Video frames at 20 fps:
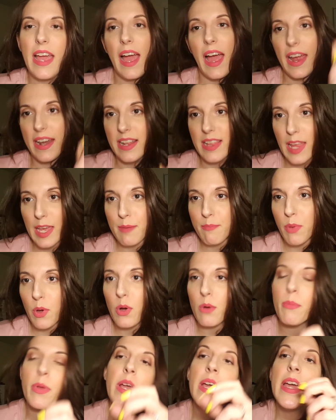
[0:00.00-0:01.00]
and a light
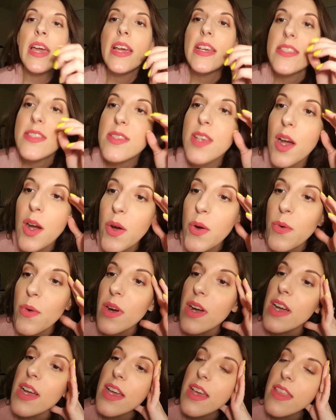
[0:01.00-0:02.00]
bulb.
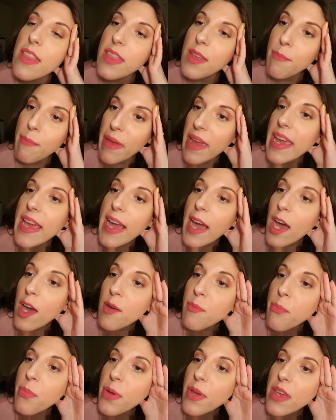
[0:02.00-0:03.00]
So the
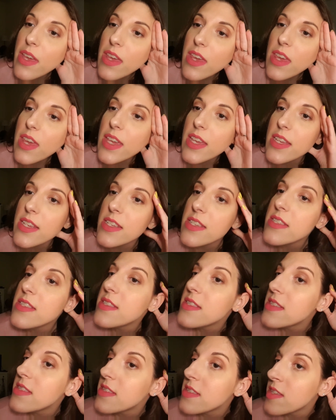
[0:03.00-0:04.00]
makeup
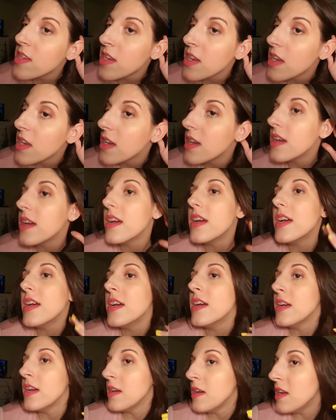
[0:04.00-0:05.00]
is,
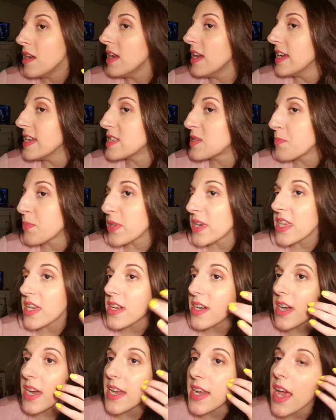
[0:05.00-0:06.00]
it's pretty
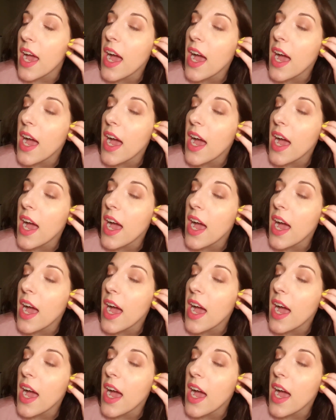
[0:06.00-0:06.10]
good.